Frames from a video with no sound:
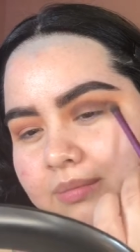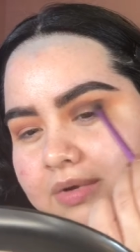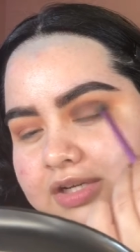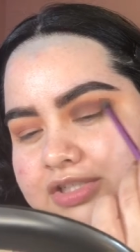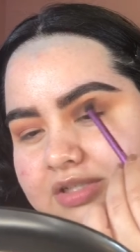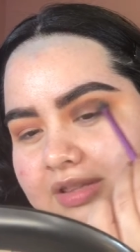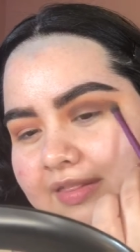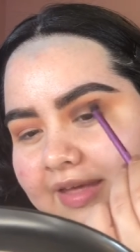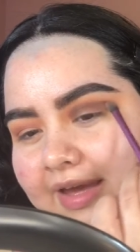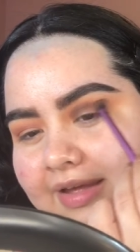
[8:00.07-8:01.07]
much
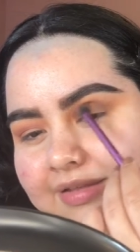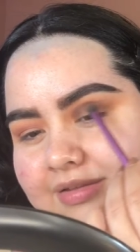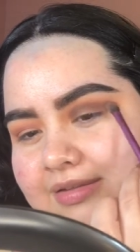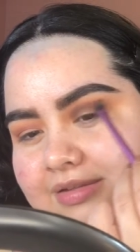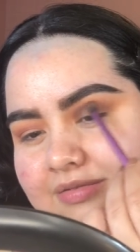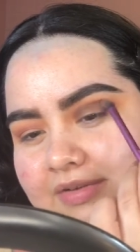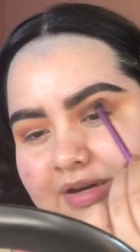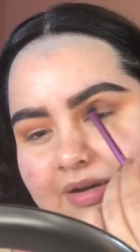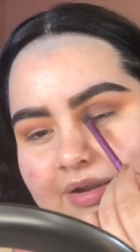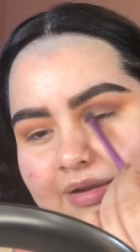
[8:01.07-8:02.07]
that
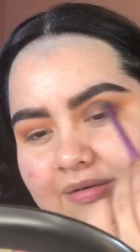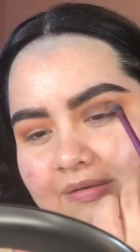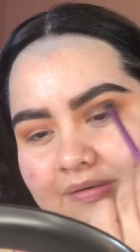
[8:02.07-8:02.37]
right now.